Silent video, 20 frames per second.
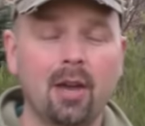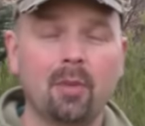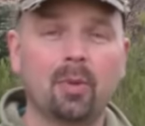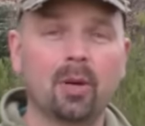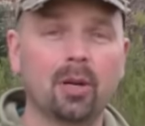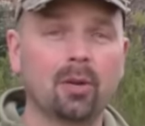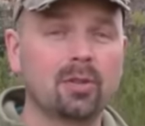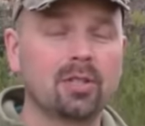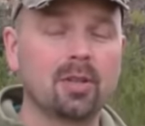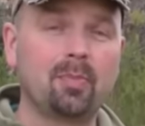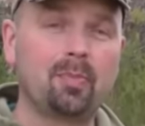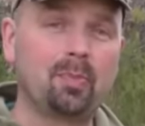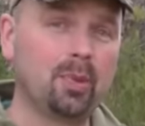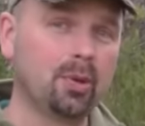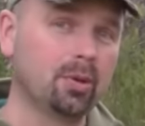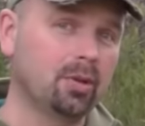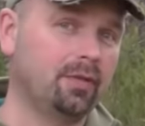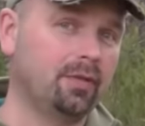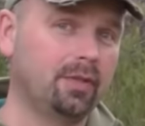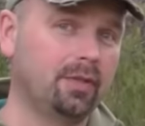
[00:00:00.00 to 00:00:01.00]
but it was a
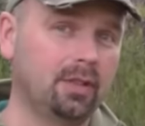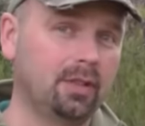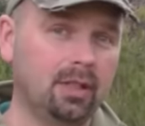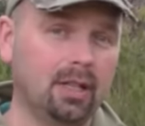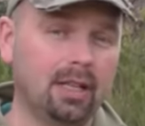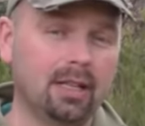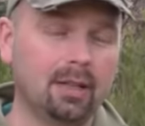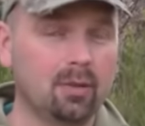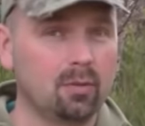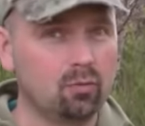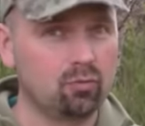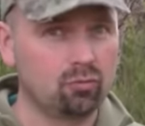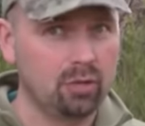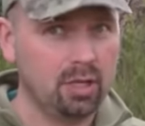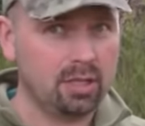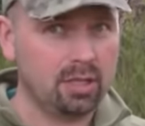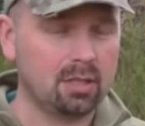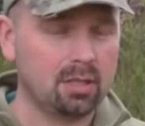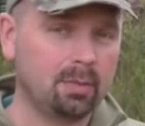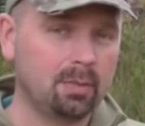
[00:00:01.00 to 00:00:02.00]
beautiful,
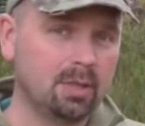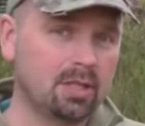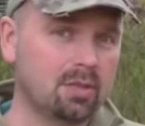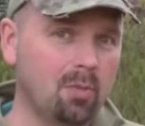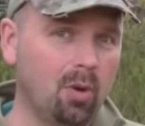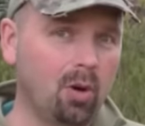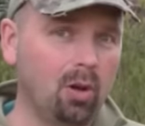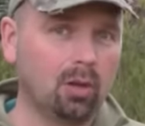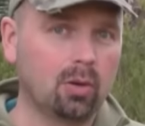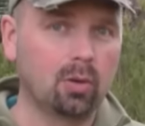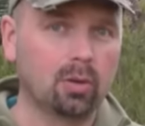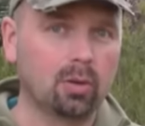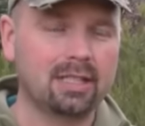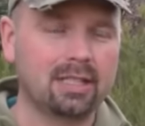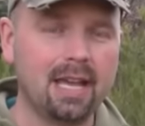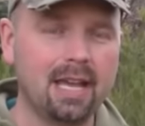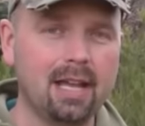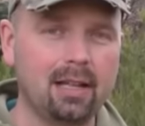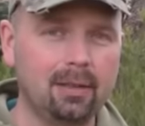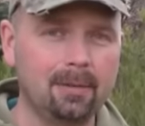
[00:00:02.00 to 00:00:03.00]
reasonably small
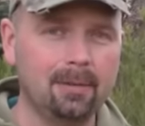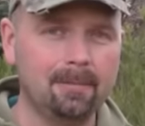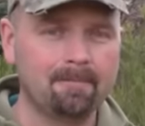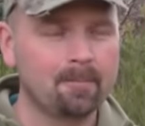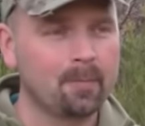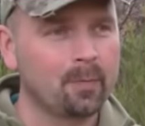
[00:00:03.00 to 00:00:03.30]
hotel,